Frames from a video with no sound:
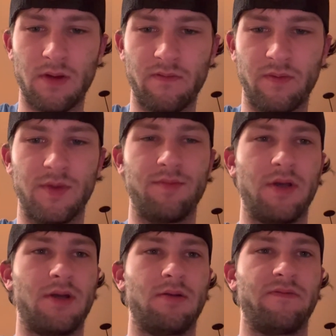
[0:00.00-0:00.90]
from the
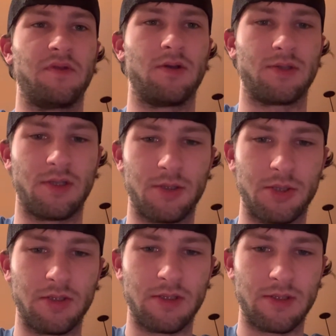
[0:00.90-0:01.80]
Battle of Los
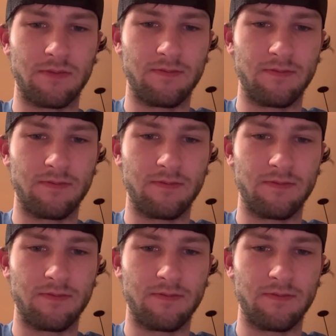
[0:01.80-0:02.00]
Angeles.